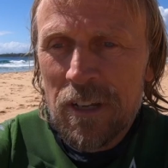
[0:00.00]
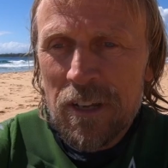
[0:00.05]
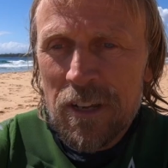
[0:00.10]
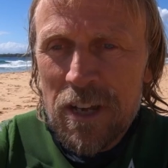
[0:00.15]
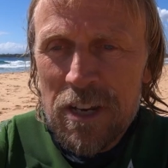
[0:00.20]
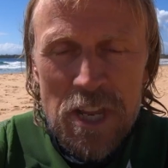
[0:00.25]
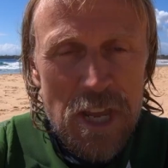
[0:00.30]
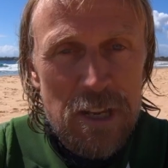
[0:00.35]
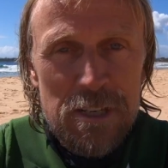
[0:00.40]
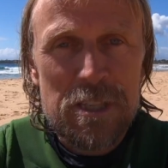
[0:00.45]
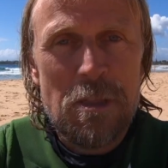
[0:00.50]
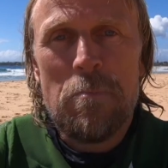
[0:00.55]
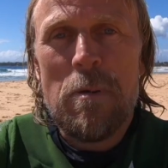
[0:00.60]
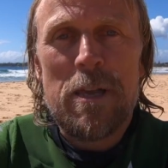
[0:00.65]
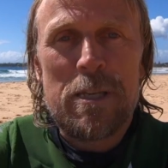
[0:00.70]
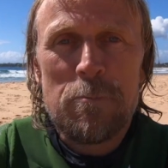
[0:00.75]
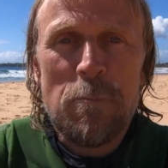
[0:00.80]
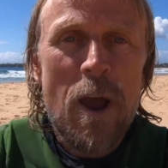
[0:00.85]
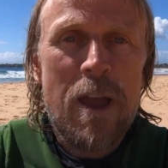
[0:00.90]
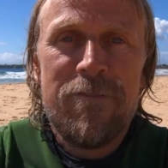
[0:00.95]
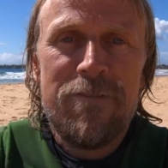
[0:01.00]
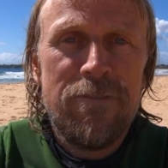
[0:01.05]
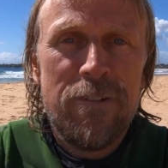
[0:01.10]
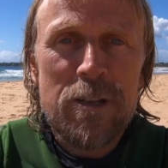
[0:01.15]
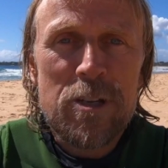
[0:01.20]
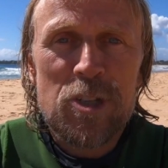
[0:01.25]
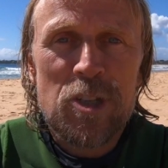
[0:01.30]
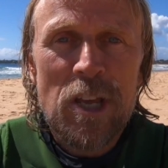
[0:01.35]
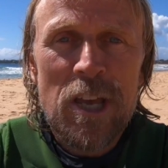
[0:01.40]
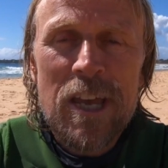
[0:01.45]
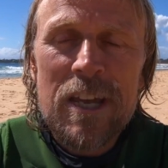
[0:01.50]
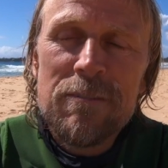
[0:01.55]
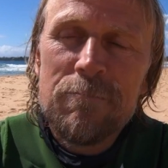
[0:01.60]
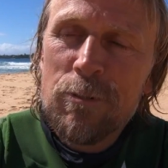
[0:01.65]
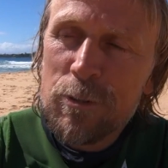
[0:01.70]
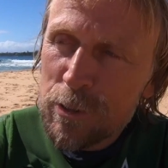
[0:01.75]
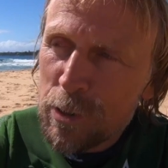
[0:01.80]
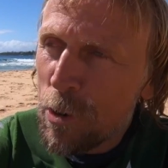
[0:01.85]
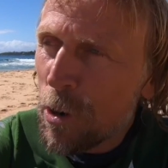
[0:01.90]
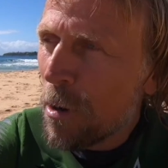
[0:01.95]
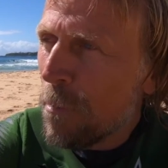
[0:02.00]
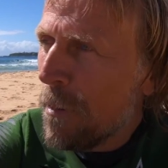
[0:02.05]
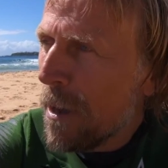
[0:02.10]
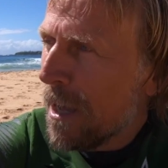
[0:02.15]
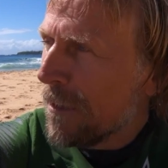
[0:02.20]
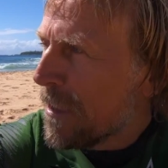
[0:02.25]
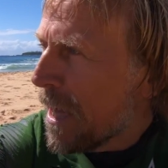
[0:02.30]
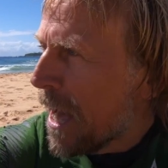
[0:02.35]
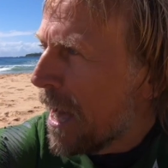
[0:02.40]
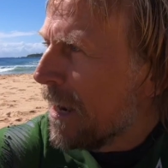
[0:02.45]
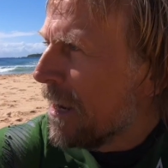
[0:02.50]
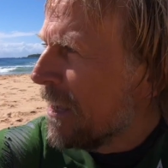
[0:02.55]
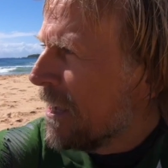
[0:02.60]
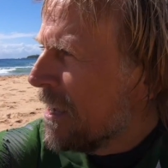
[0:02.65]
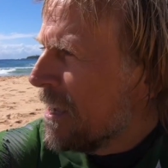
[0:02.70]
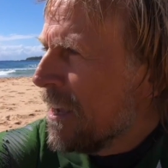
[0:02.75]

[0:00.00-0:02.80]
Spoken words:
and here's the best wave of each day, and we'll talk about that.